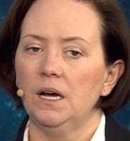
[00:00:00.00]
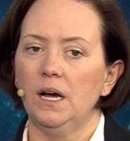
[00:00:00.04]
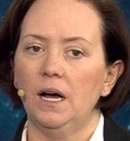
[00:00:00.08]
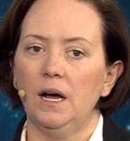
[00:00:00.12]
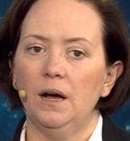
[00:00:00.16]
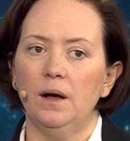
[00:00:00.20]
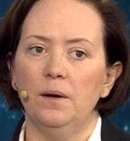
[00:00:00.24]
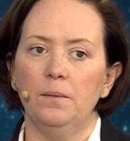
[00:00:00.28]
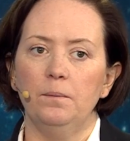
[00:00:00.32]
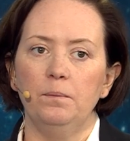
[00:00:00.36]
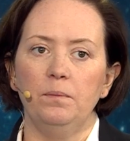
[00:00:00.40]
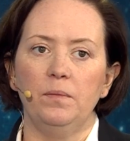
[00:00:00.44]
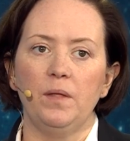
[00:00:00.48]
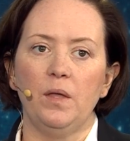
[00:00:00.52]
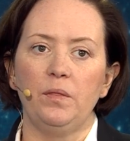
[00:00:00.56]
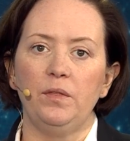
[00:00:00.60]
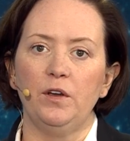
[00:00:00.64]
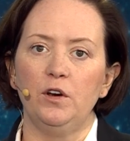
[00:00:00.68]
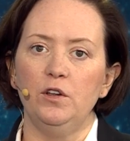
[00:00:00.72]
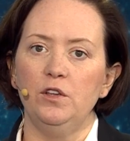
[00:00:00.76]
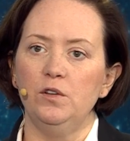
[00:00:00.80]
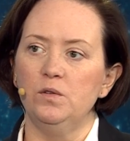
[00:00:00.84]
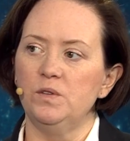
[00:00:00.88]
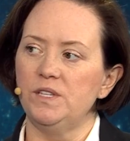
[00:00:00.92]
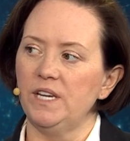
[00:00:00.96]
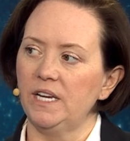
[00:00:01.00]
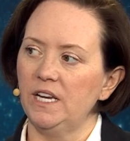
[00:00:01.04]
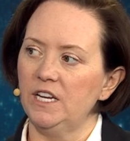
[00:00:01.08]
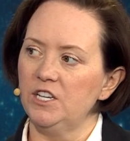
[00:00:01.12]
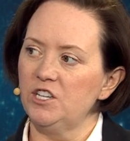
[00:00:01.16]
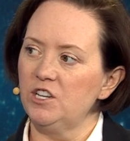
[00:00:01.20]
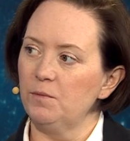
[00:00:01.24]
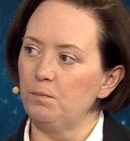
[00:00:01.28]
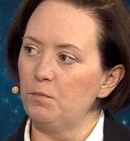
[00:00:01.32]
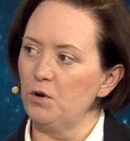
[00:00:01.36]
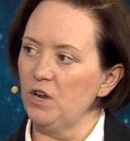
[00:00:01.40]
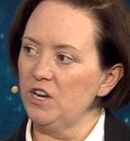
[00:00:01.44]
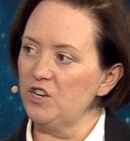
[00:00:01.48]
They're using it
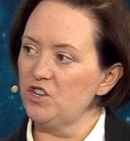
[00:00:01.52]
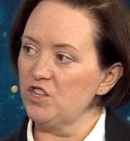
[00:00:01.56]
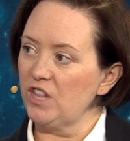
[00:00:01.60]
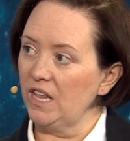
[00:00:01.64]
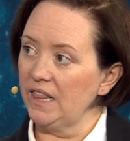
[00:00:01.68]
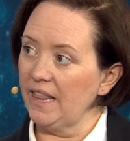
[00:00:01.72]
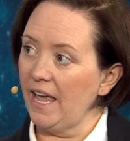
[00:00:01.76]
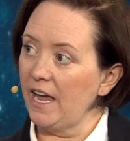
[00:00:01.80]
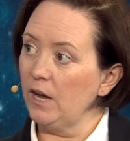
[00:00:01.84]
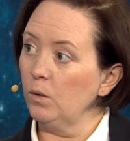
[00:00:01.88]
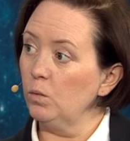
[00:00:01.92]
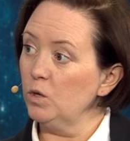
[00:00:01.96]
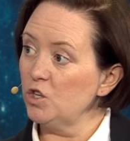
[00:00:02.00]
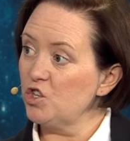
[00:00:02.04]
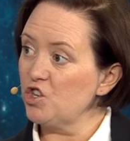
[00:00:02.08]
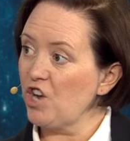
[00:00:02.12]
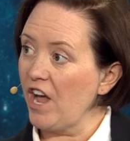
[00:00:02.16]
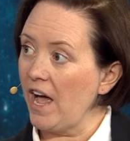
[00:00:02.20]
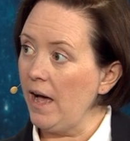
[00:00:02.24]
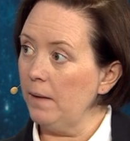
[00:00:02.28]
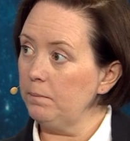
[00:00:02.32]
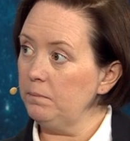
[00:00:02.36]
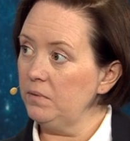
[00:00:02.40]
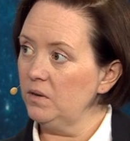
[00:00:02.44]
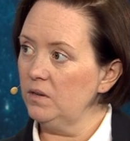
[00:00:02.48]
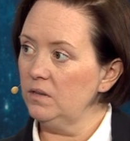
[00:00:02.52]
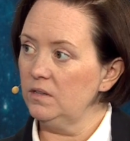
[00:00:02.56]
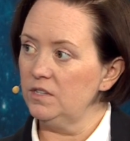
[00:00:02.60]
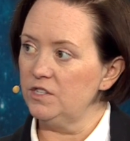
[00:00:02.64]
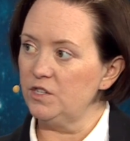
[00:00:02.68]
to bridge the language gap.